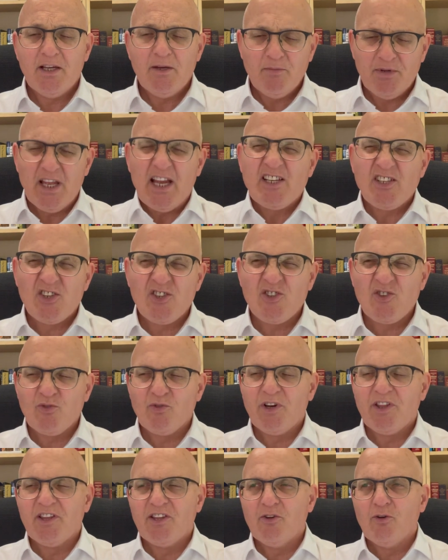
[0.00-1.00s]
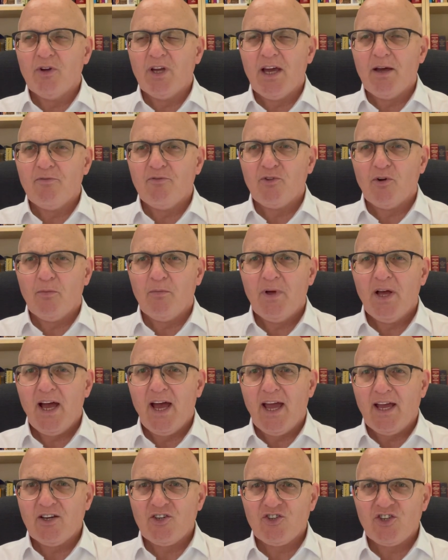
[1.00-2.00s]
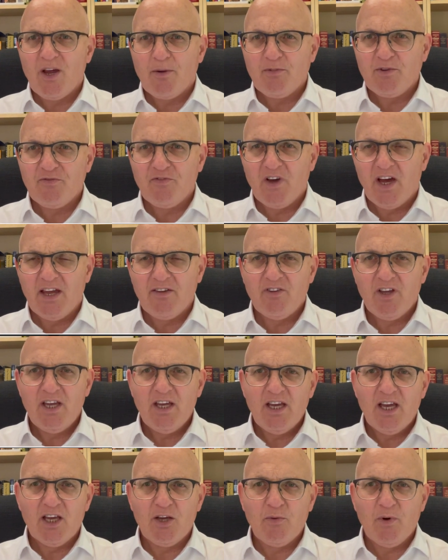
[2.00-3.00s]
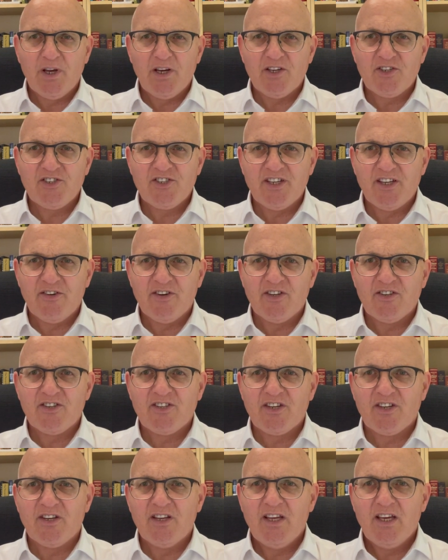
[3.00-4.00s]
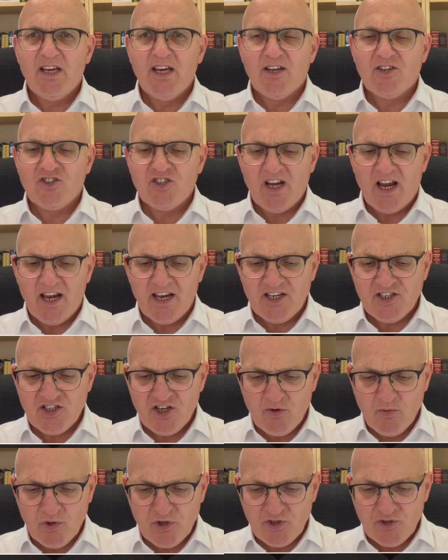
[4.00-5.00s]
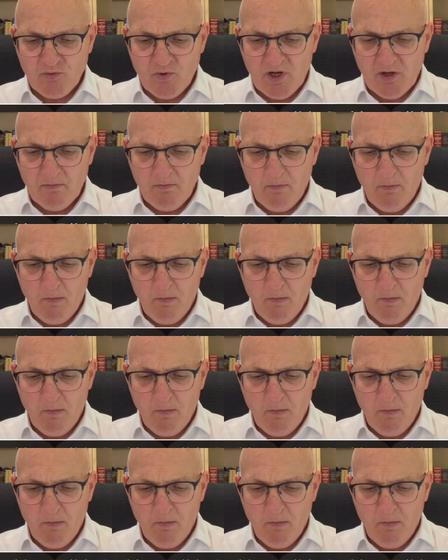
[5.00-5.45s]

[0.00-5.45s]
But that's a story that you'll get from Acts chapter 5, and quite a serious and challenging one as well.